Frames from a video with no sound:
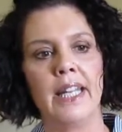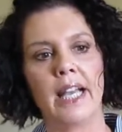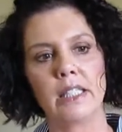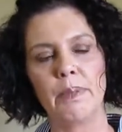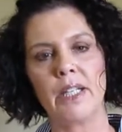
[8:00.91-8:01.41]

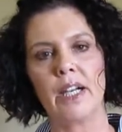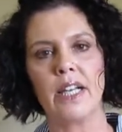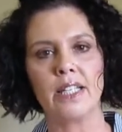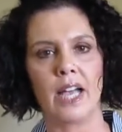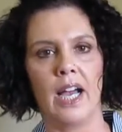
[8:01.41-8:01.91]
that's
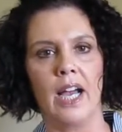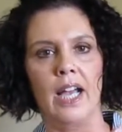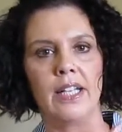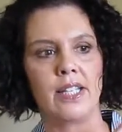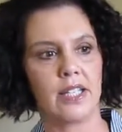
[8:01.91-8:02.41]
because
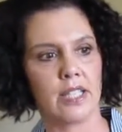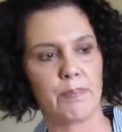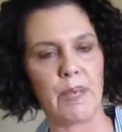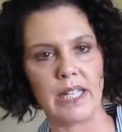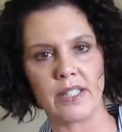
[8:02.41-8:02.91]
I
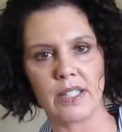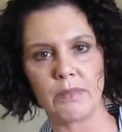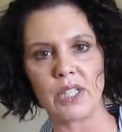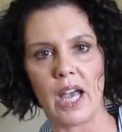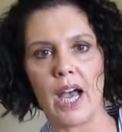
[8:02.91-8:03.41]
spent some
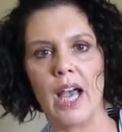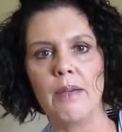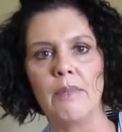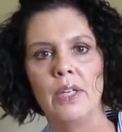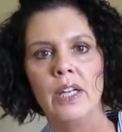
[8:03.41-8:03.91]

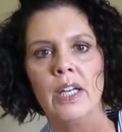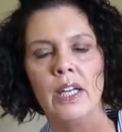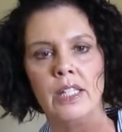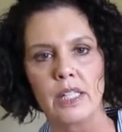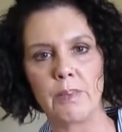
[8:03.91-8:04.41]
time
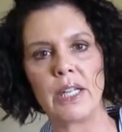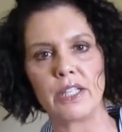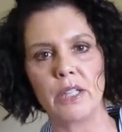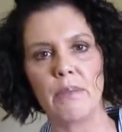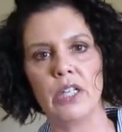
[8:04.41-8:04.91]
and spent
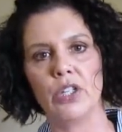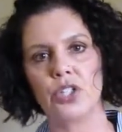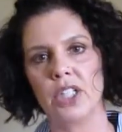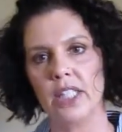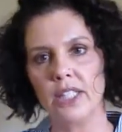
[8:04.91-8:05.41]
some
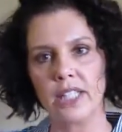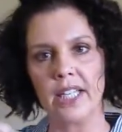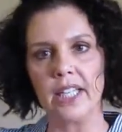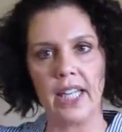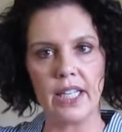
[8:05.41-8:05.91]
energy to
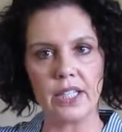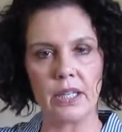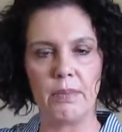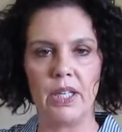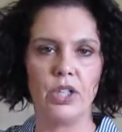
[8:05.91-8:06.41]
gain
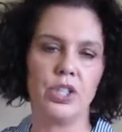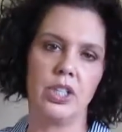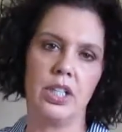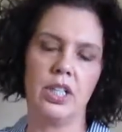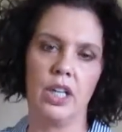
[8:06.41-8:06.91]
some
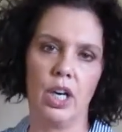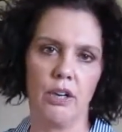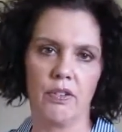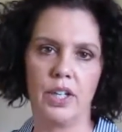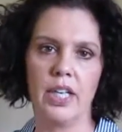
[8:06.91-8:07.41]
energy
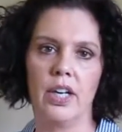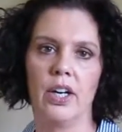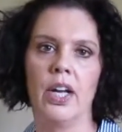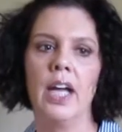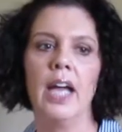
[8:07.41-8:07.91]
over
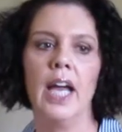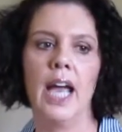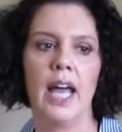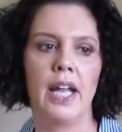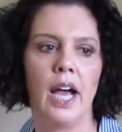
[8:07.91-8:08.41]
here.
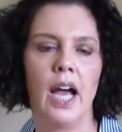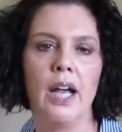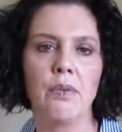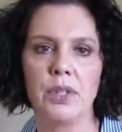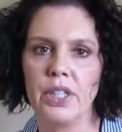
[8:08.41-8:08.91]
And I
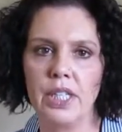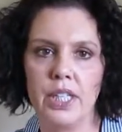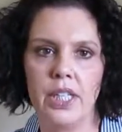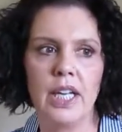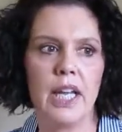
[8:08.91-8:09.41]

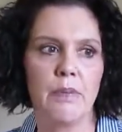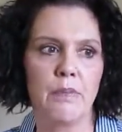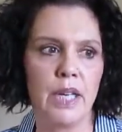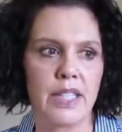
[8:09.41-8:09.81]
really am,